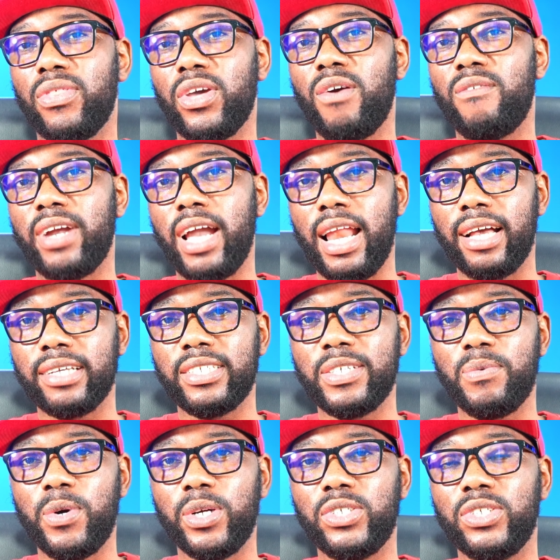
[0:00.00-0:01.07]
things of Galaxy
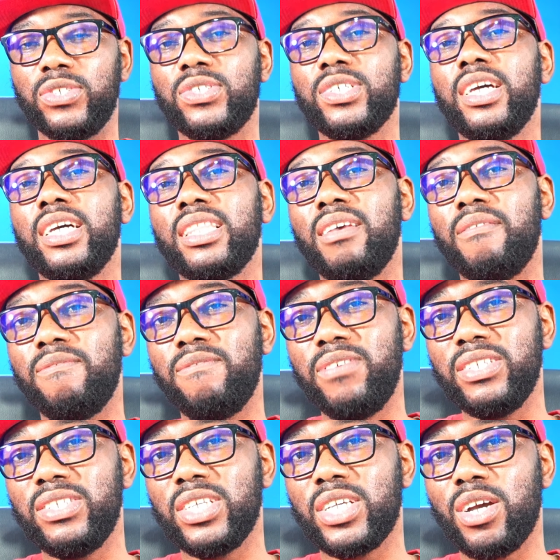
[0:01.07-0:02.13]
watches, the
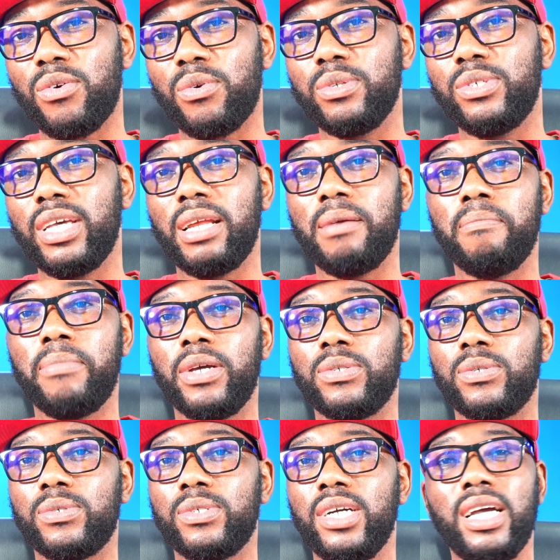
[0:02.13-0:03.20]
physical rotating
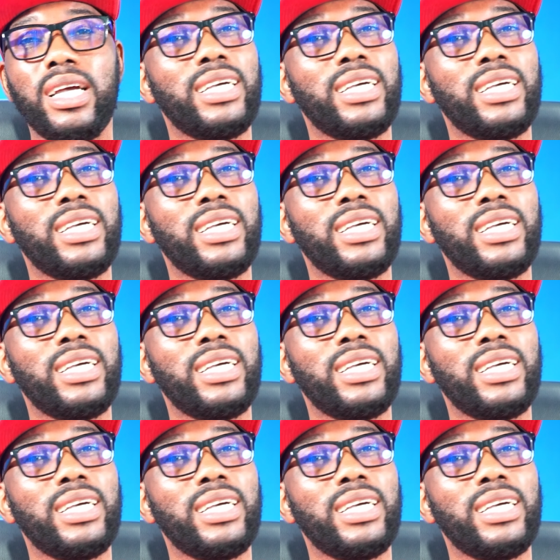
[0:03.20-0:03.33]
bezel?